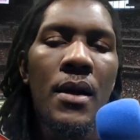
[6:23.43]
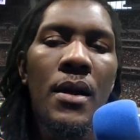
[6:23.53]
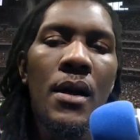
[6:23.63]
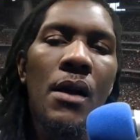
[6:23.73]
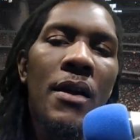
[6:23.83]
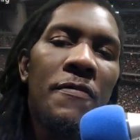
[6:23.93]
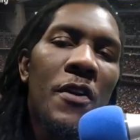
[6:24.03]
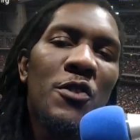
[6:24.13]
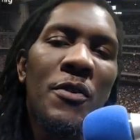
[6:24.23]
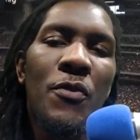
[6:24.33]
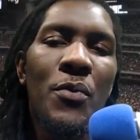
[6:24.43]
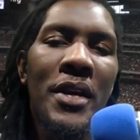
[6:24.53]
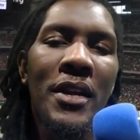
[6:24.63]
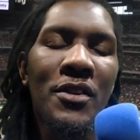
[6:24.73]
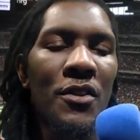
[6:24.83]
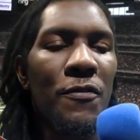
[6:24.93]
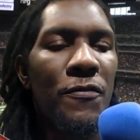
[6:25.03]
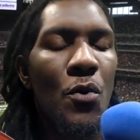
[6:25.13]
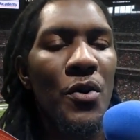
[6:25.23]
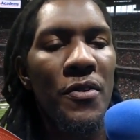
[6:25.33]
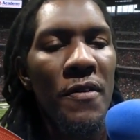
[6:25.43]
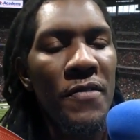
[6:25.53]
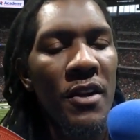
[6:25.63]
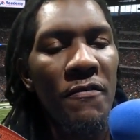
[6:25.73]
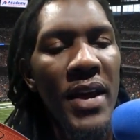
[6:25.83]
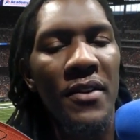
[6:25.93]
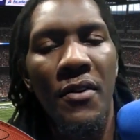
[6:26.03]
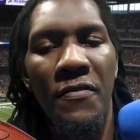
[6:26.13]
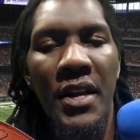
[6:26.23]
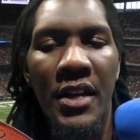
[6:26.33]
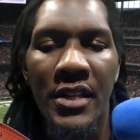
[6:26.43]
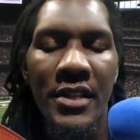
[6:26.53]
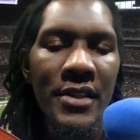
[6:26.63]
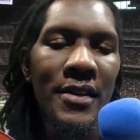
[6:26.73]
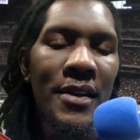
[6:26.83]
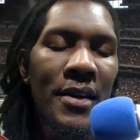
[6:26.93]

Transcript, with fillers: All right, first, before we get into the fourth fucking factor to finish,